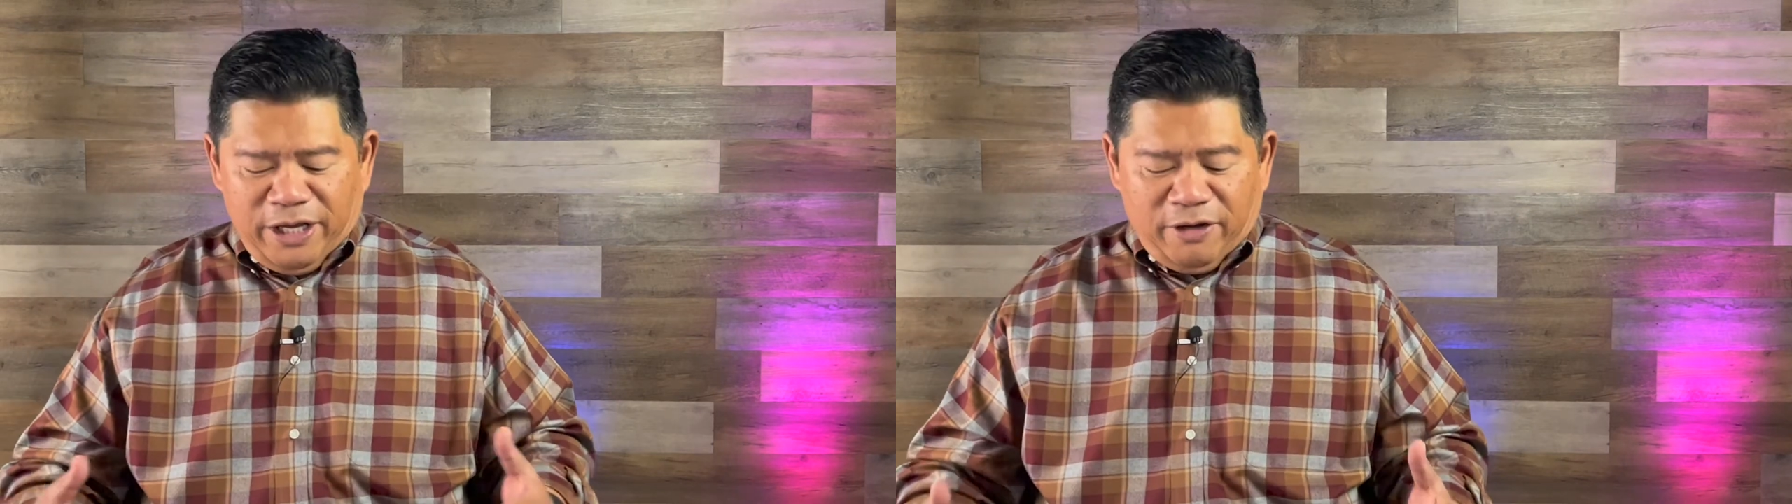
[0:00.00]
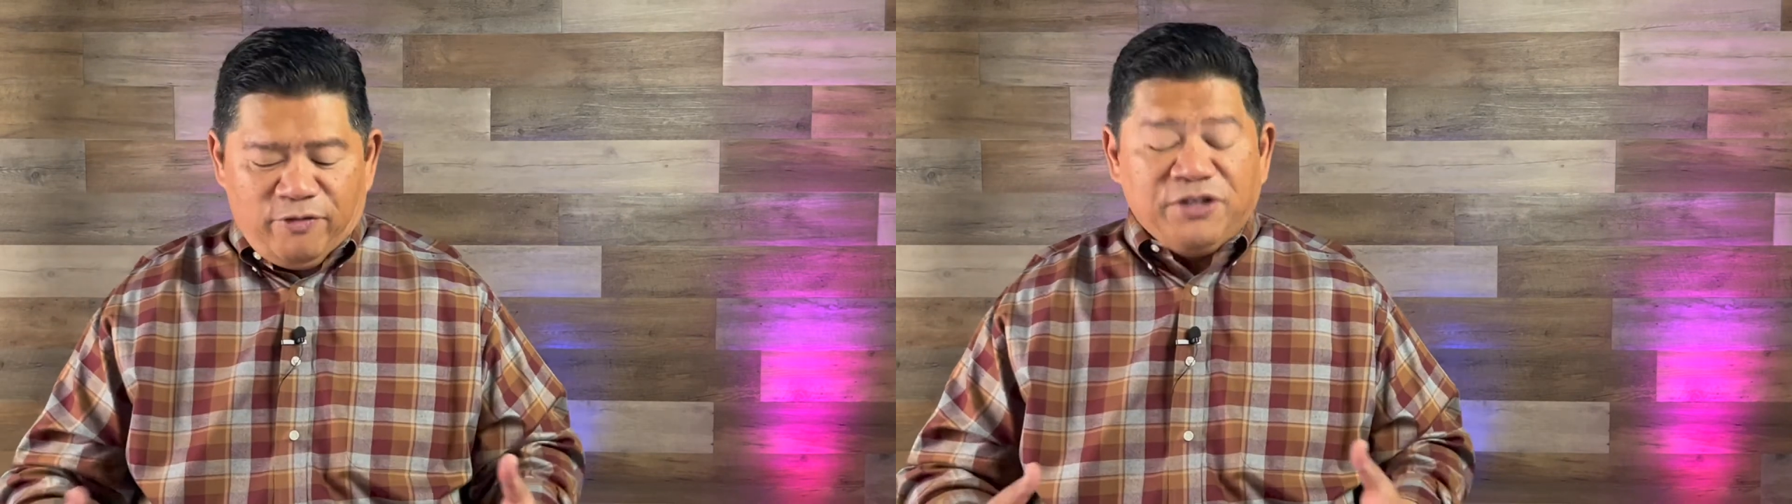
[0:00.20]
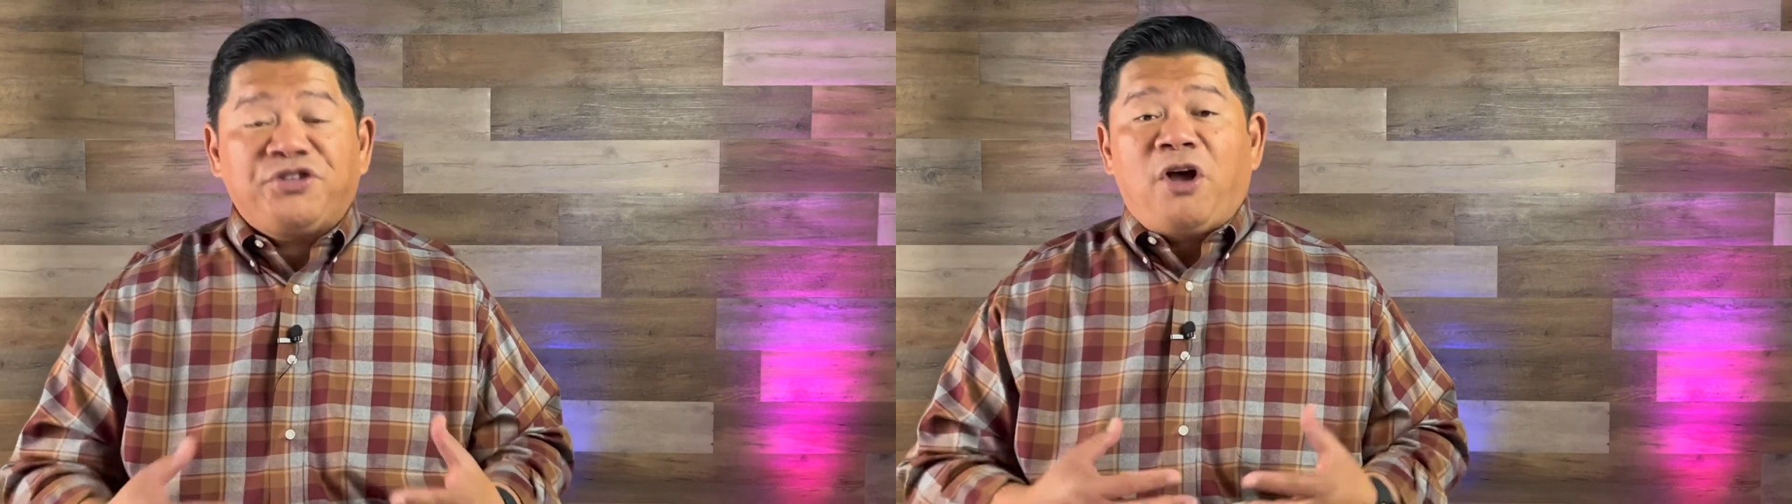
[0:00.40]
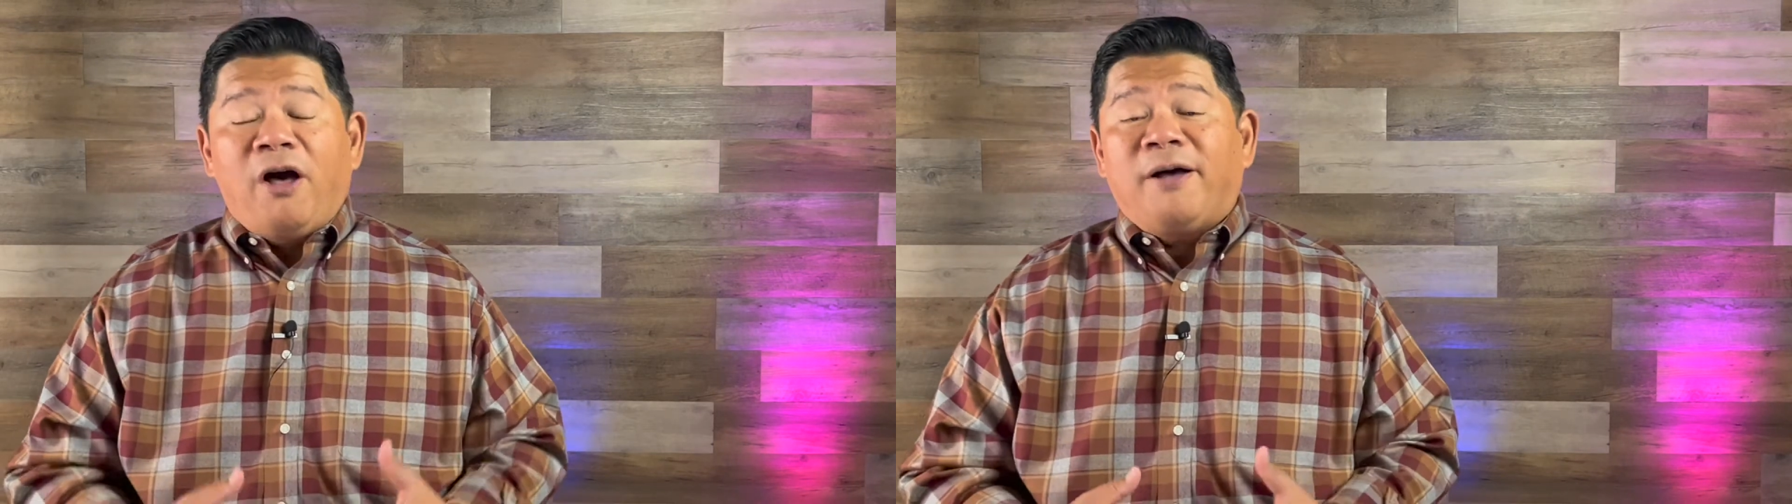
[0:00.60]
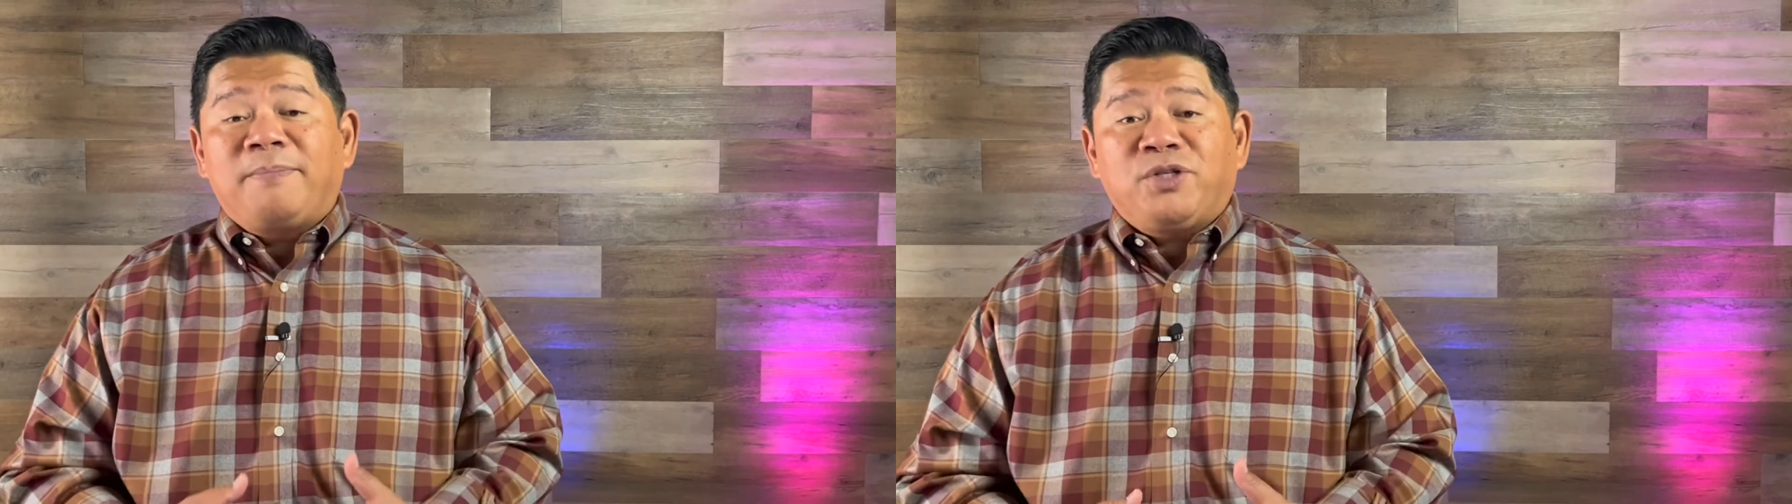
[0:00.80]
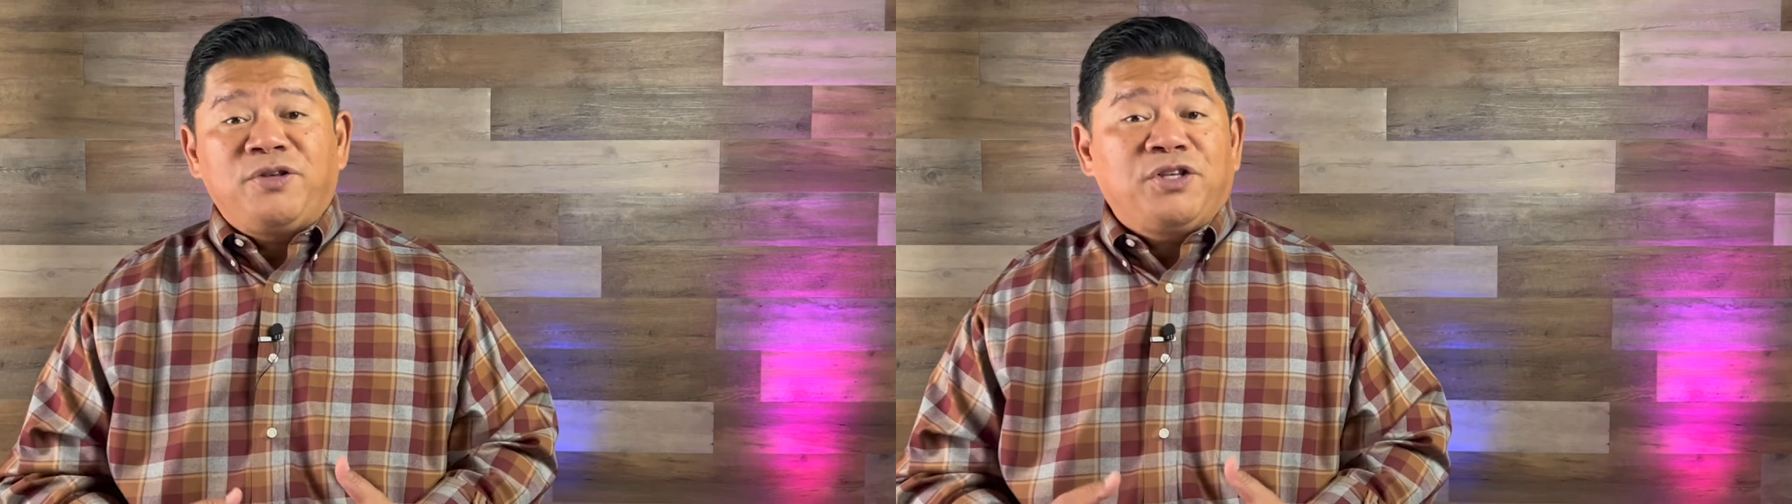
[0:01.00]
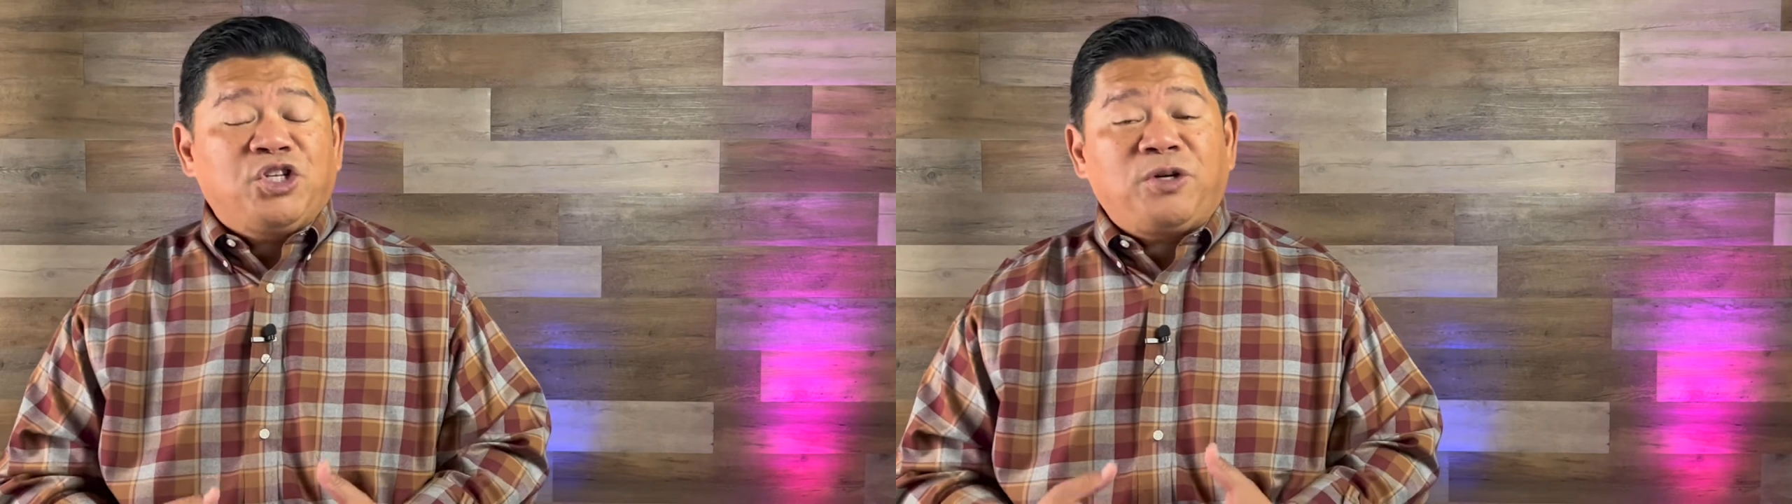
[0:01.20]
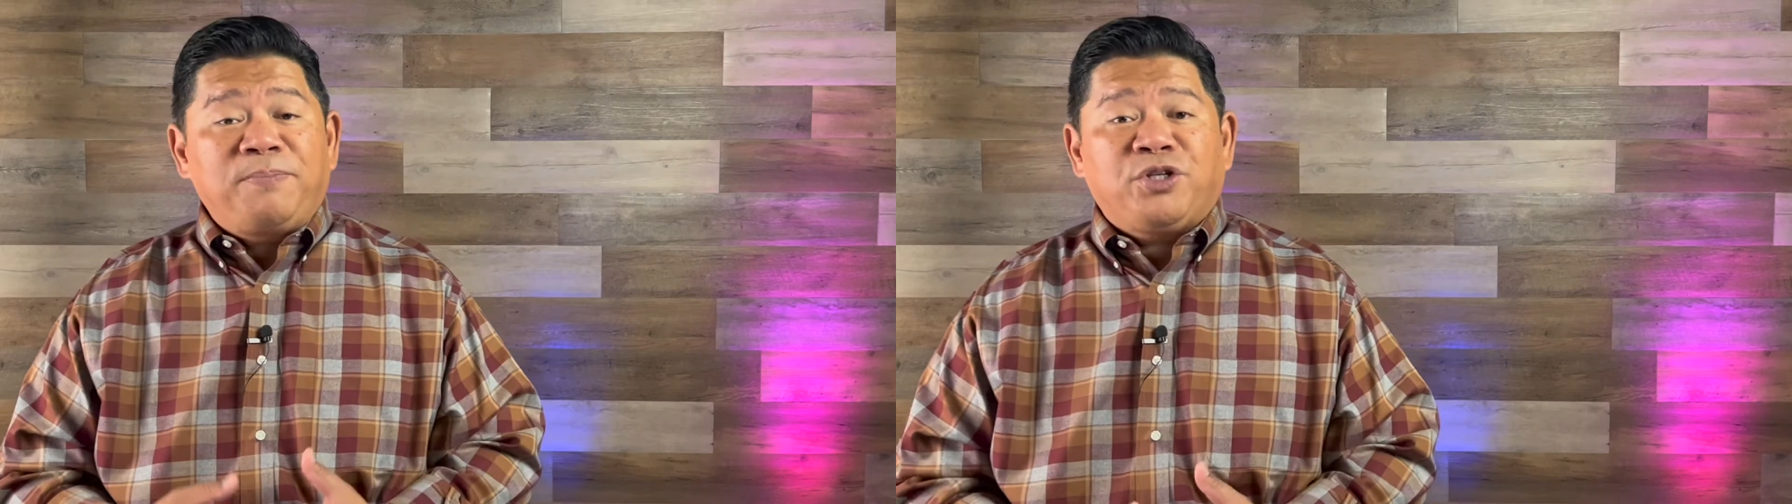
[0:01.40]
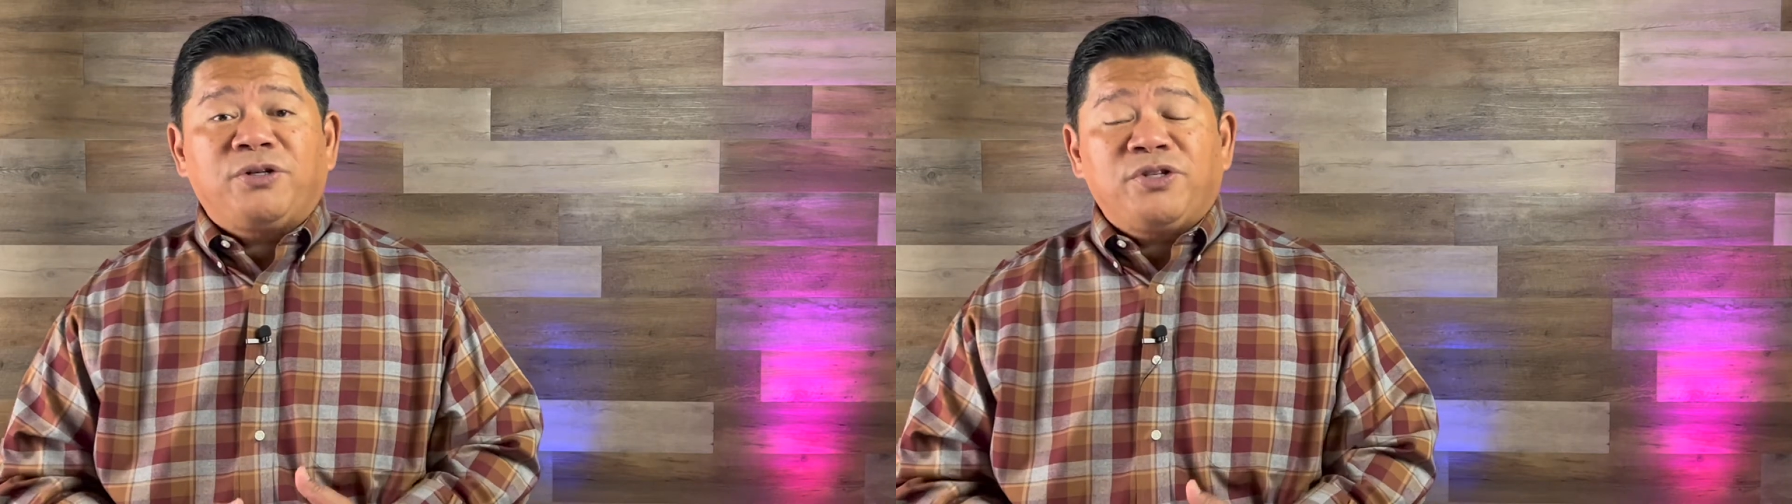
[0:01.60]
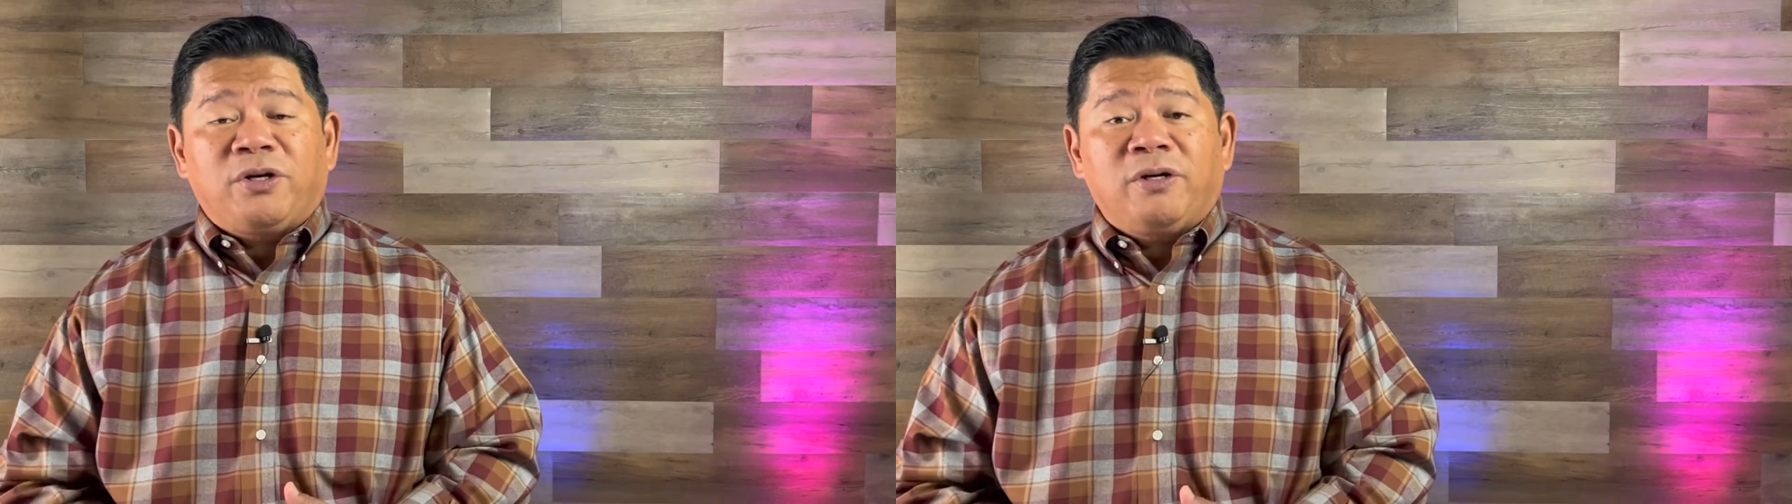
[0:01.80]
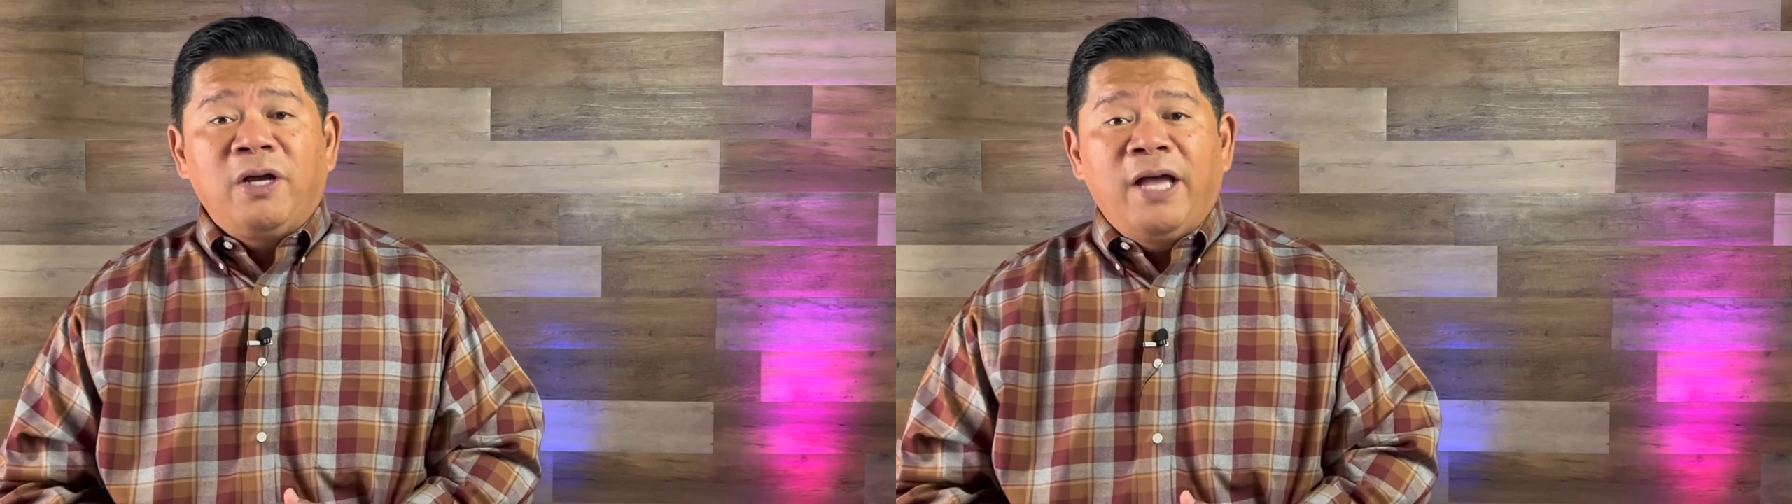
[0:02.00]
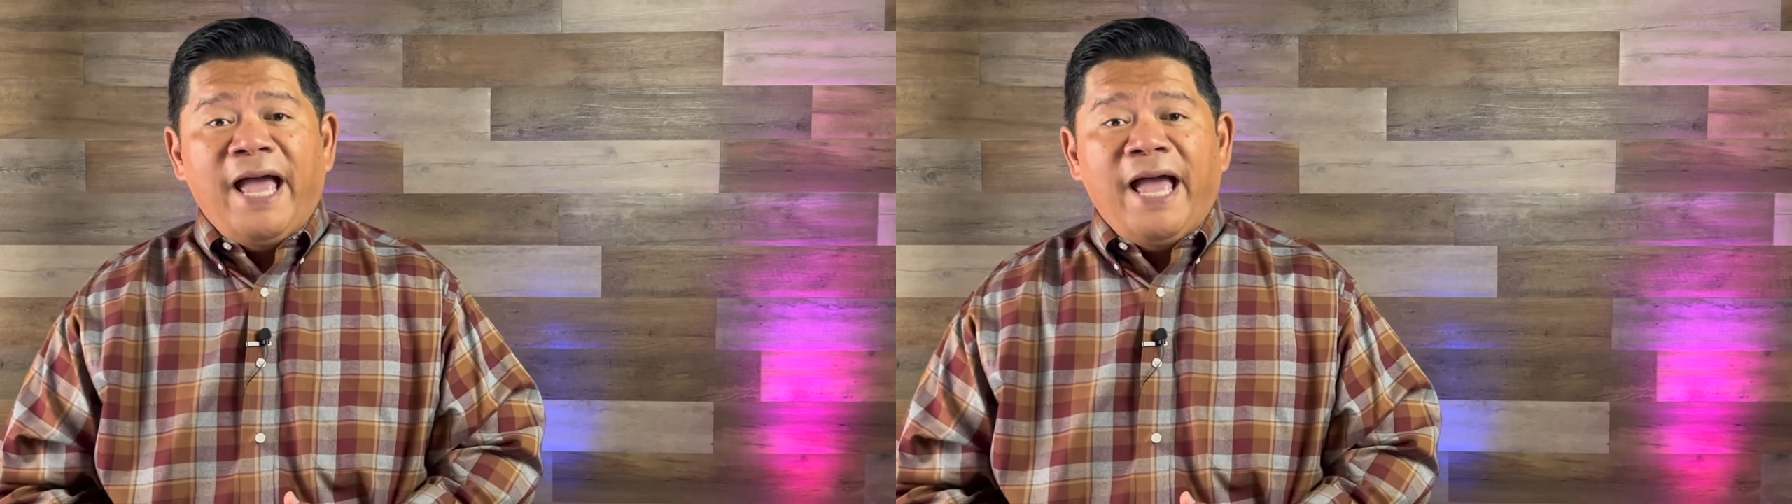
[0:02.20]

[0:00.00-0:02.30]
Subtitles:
of the Psalms in the scriptures are